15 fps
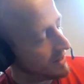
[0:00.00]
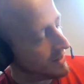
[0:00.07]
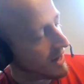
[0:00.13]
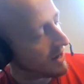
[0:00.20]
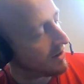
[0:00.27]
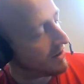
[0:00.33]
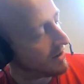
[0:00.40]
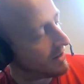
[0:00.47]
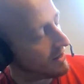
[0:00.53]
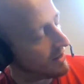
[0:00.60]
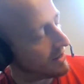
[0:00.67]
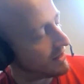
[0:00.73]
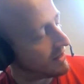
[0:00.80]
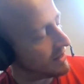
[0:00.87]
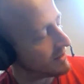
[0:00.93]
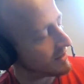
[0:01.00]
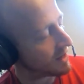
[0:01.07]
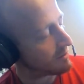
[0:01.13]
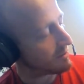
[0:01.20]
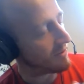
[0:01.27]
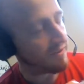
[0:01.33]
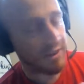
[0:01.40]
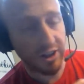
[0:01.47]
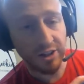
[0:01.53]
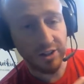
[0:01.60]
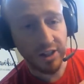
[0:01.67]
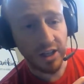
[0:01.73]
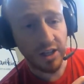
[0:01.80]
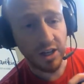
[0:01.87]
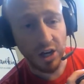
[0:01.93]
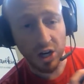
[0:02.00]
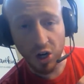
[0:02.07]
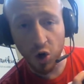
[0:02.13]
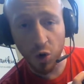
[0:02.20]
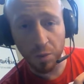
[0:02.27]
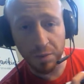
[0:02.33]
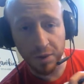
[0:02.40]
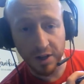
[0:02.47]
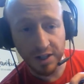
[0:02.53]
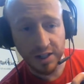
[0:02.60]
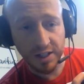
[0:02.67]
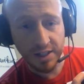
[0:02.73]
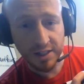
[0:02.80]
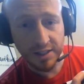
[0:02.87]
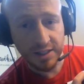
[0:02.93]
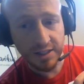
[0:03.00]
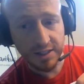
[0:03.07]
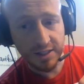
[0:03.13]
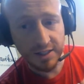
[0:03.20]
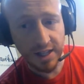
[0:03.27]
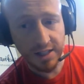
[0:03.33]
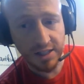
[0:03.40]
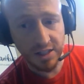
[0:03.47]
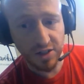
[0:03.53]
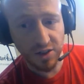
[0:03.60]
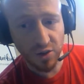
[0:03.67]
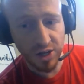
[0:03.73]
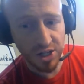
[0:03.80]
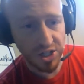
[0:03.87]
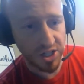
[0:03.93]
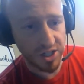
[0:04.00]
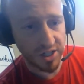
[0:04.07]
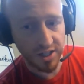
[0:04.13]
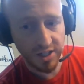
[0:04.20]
Now, is it going to be filled in or open? That's the question.